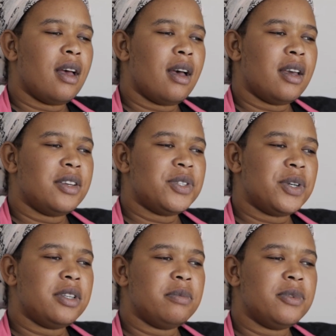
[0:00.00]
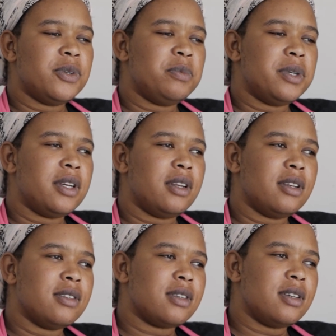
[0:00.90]
I joined New
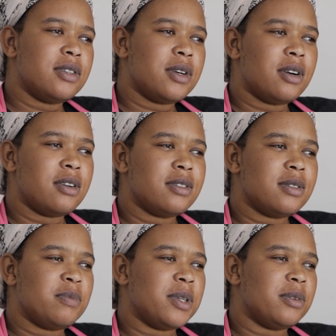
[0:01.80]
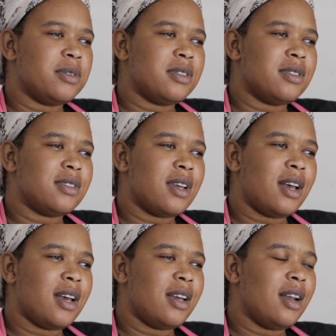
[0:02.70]
Beginnings Angel House because
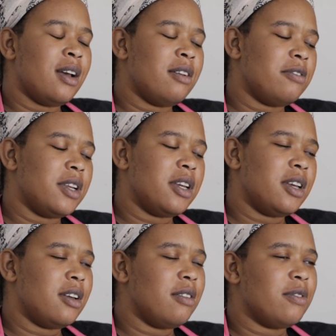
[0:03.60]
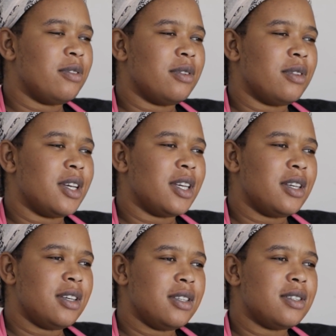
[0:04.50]
I love and care for the
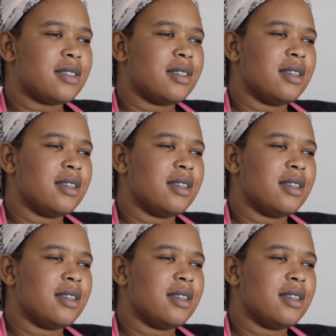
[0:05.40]
kids,